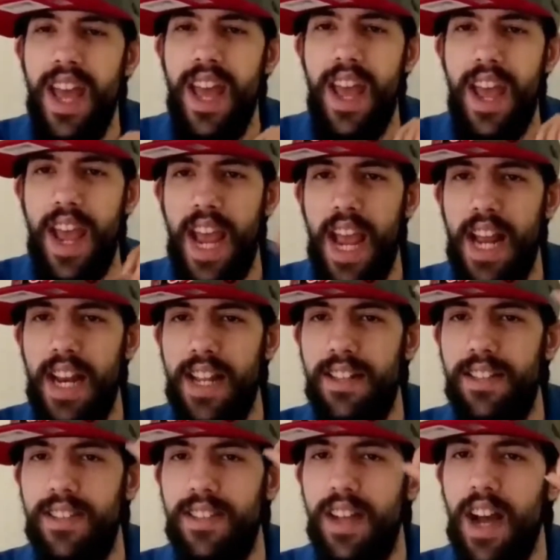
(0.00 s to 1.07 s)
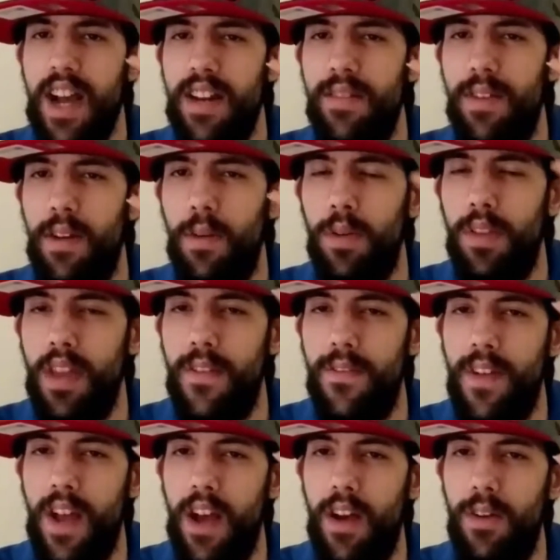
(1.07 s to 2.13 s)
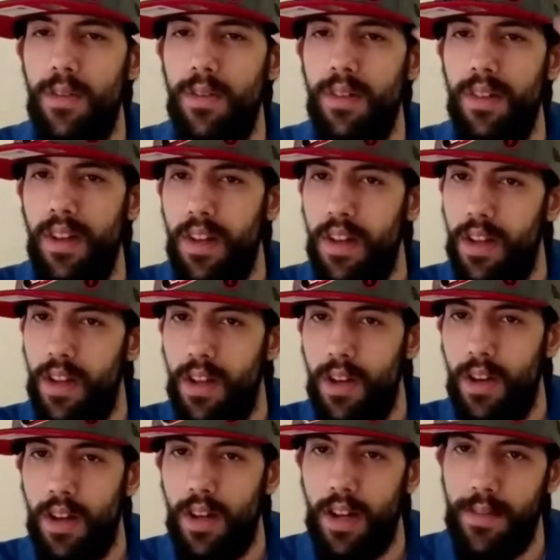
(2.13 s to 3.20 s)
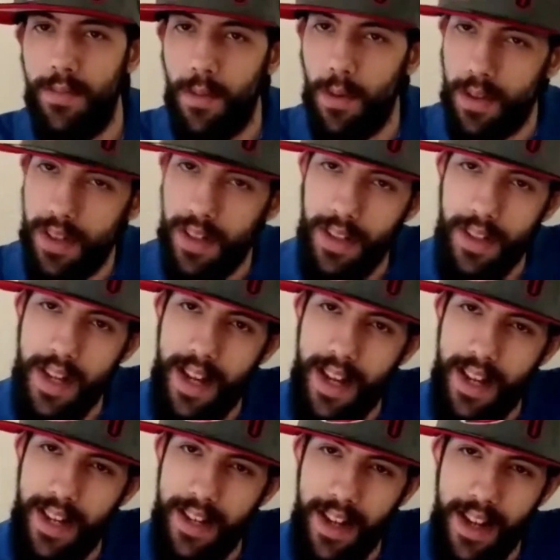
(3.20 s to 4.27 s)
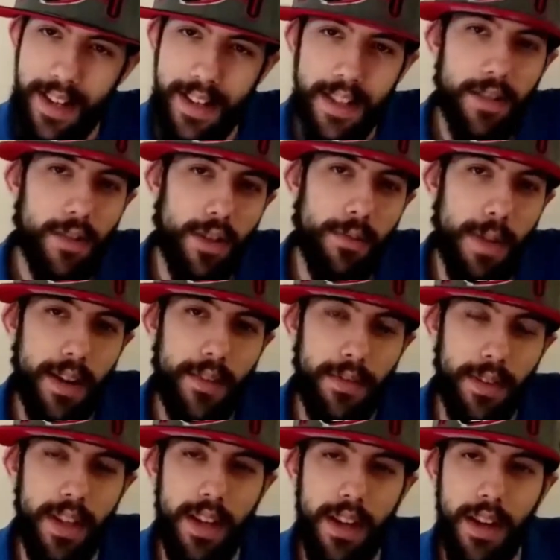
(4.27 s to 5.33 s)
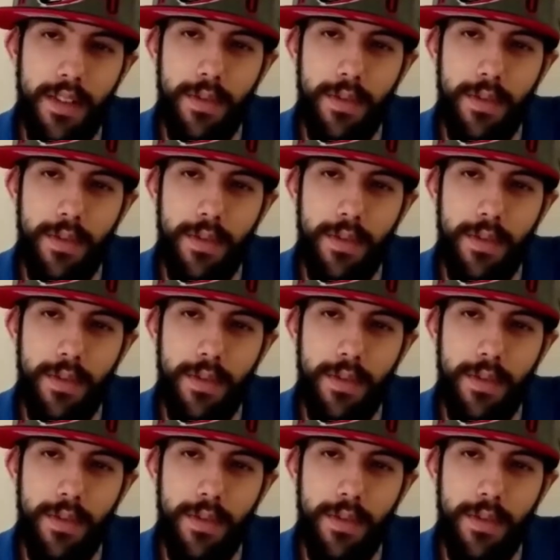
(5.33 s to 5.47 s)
And inside of it, what they found, unfortunately and disrespectfully enough,